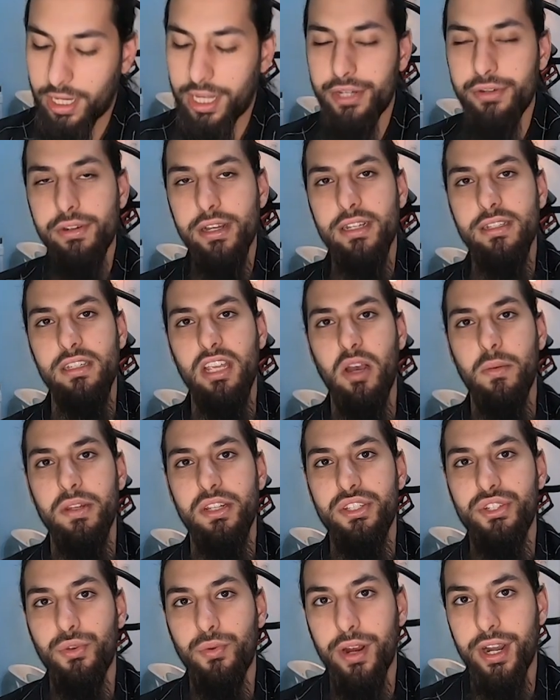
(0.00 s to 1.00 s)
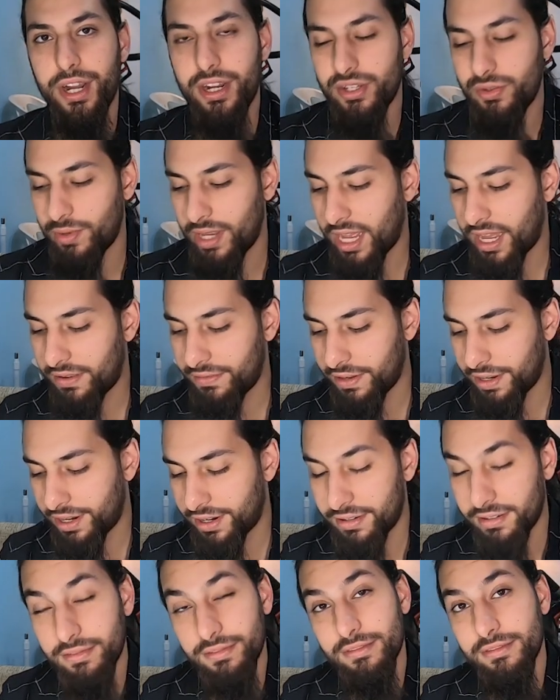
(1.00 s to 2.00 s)
you guess how many squares we have
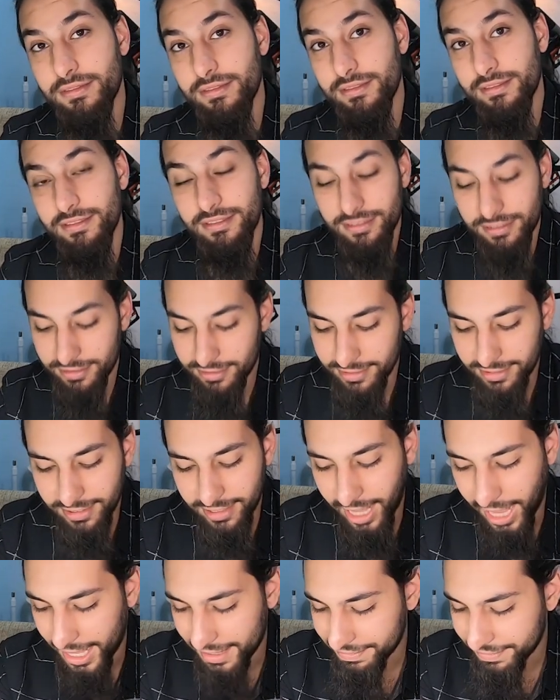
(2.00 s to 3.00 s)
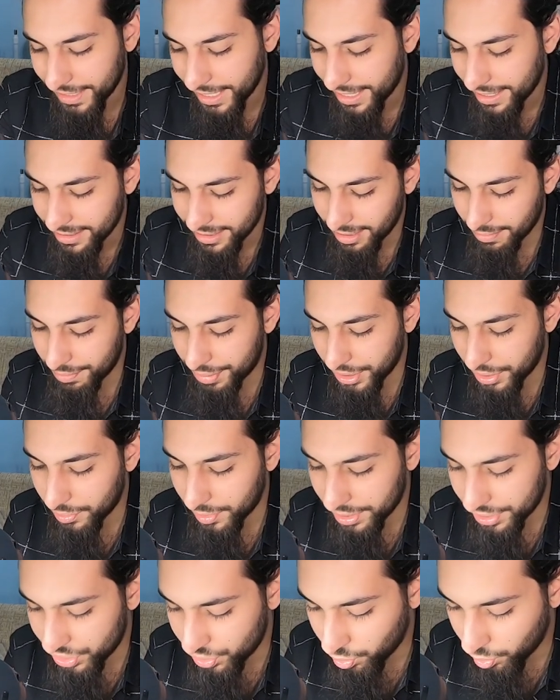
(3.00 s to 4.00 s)
here? Okay, the big
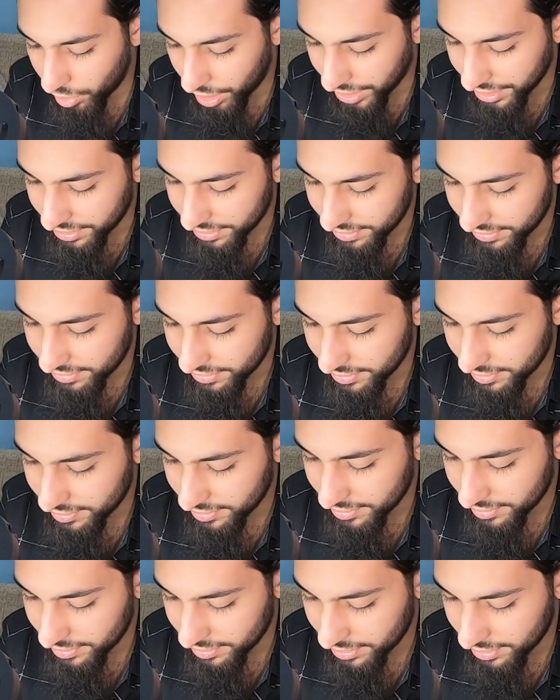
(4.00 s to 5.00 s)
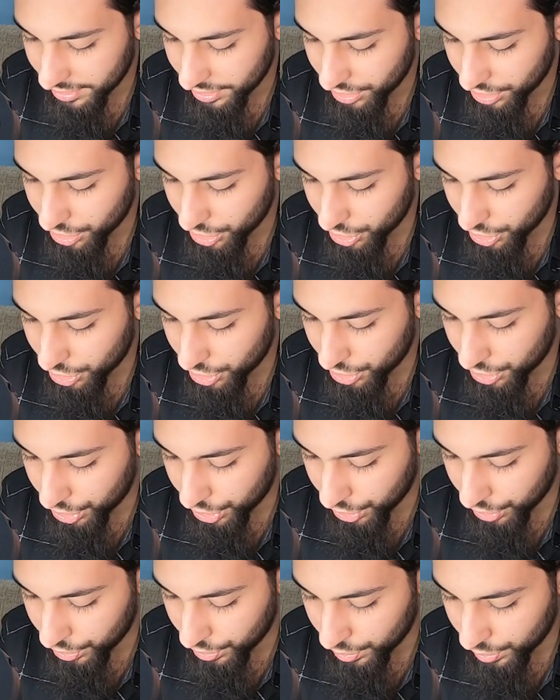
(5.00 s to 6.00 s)
one is 1,
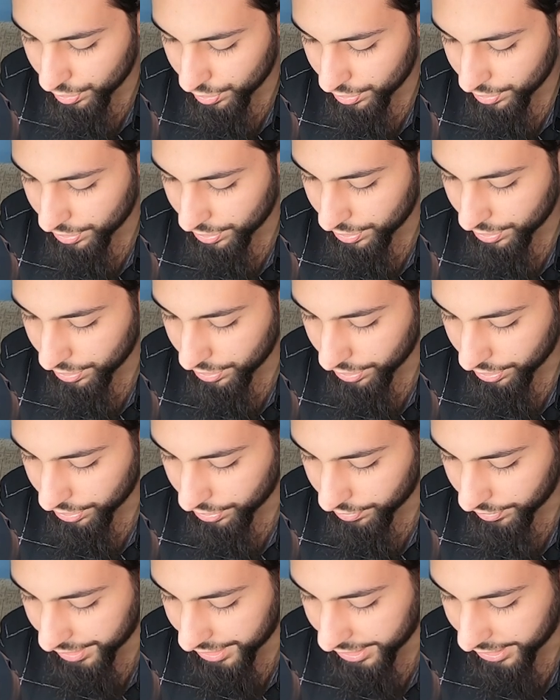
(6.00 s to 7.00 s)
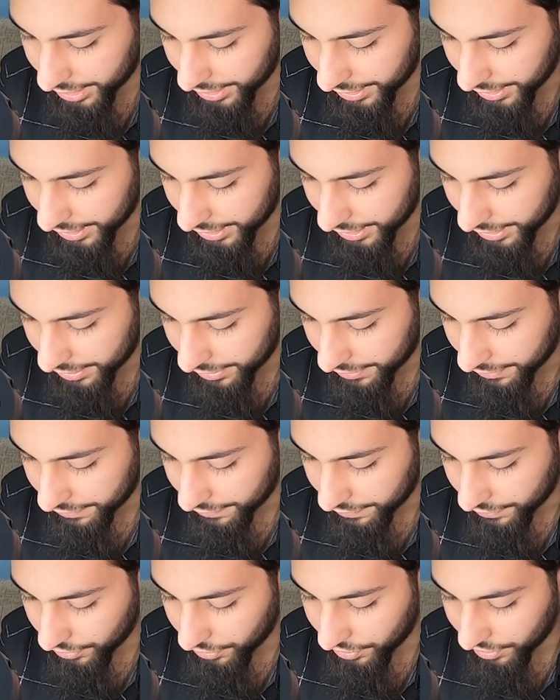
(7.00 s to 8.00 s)
2, 3,
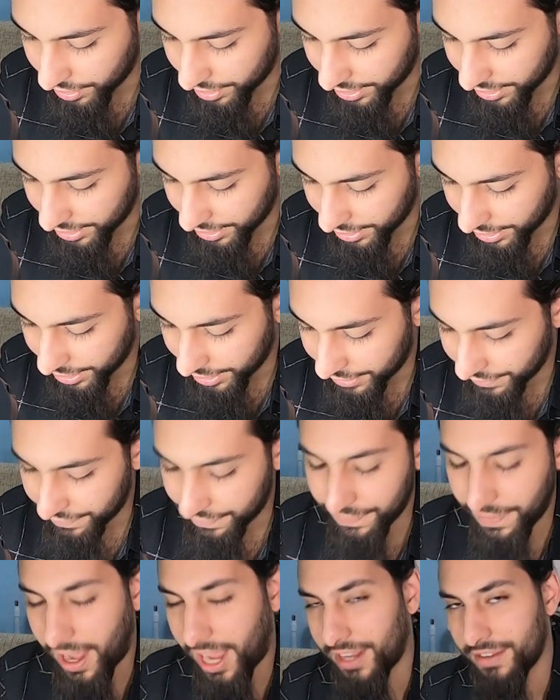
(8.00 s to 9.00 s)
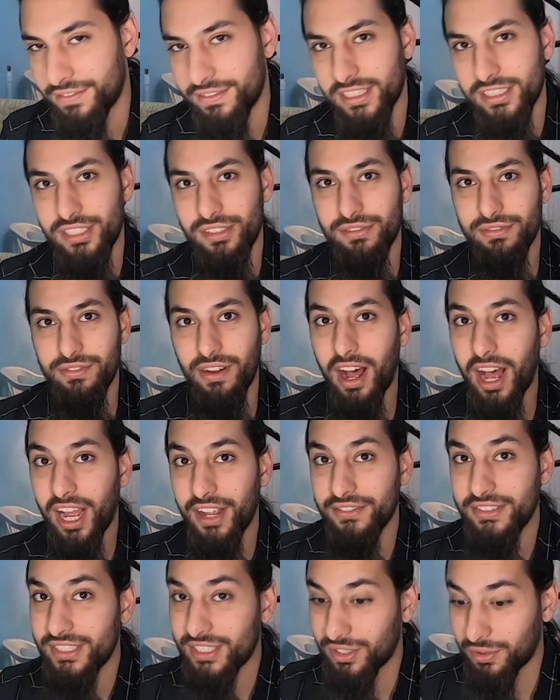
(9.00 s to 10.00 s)
4, and 5. That's
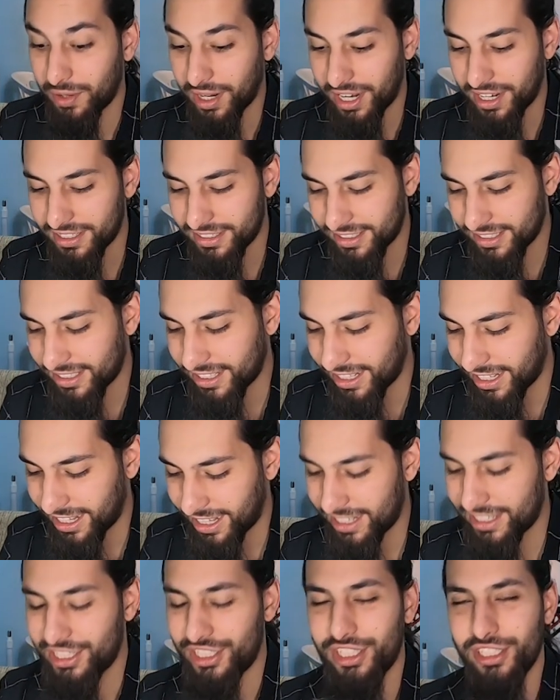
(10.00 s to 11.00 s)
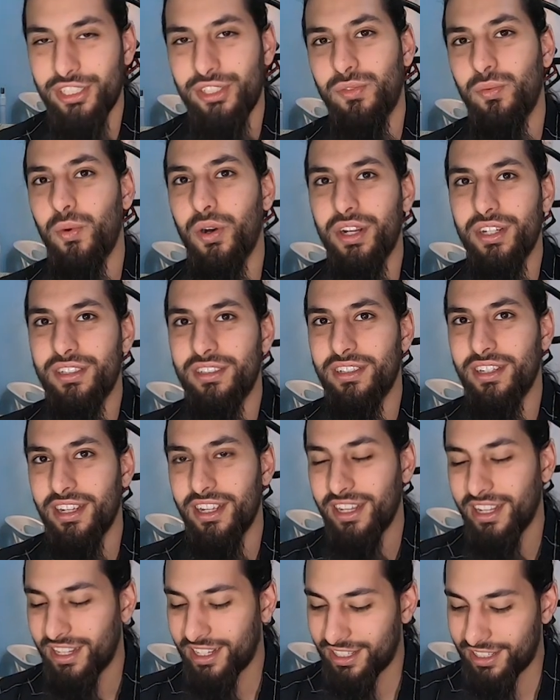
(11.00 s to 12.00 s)
5 squares in just one
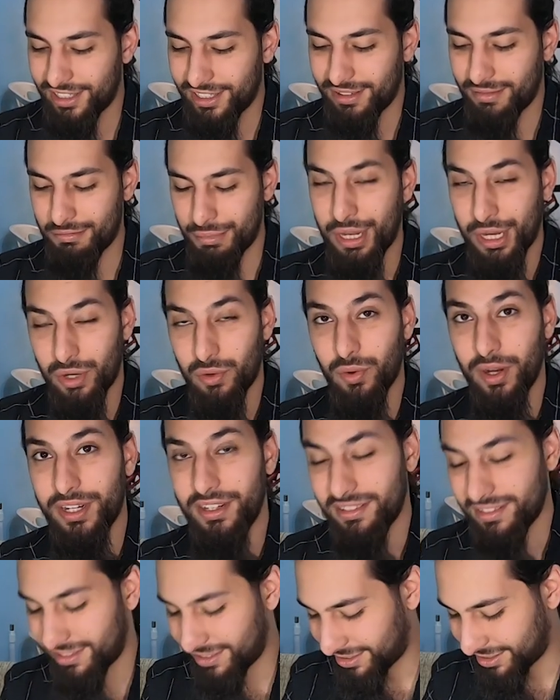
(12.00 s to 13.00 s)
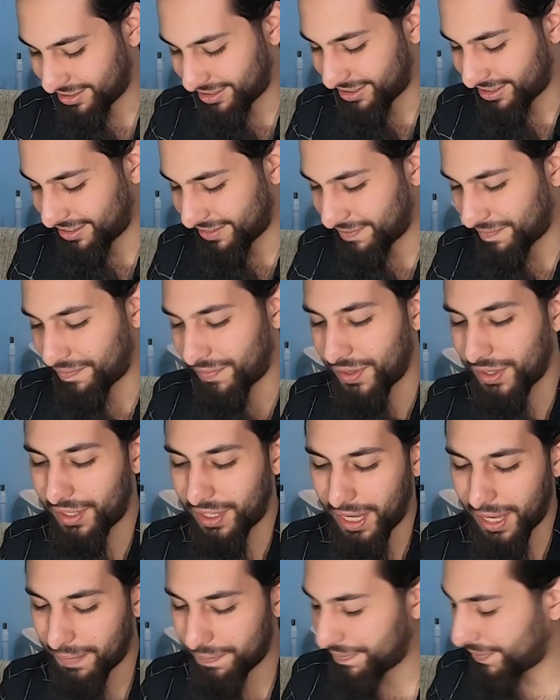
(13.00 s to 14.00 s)
big one.
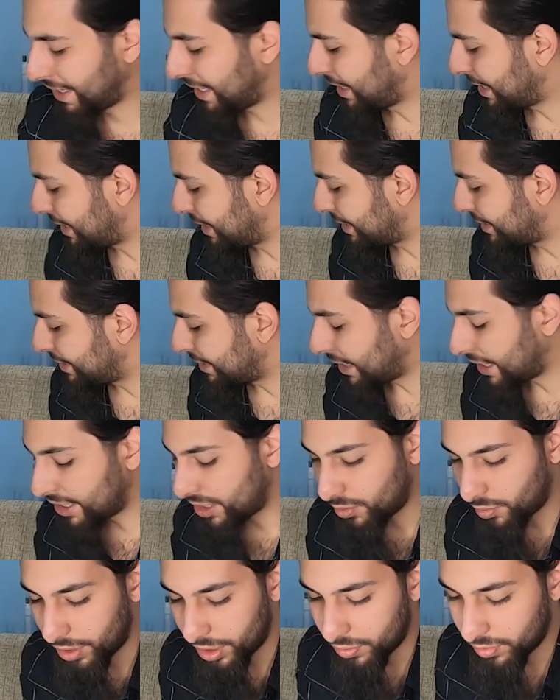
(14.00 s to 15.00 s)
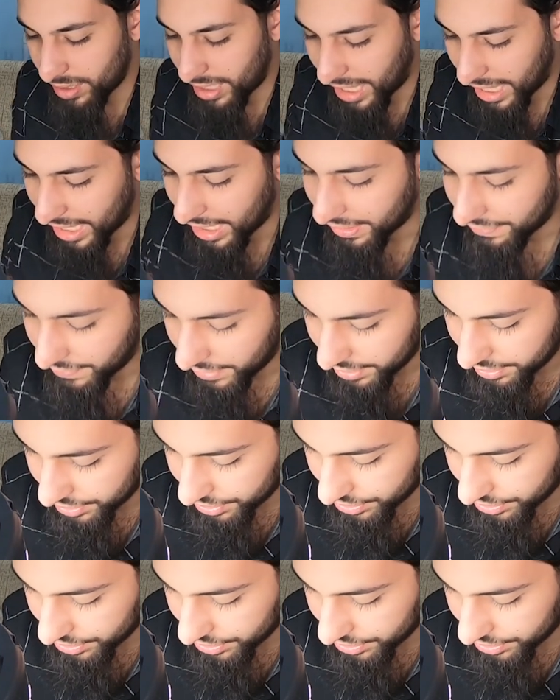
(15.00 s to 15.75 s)
Okay, the other one will have other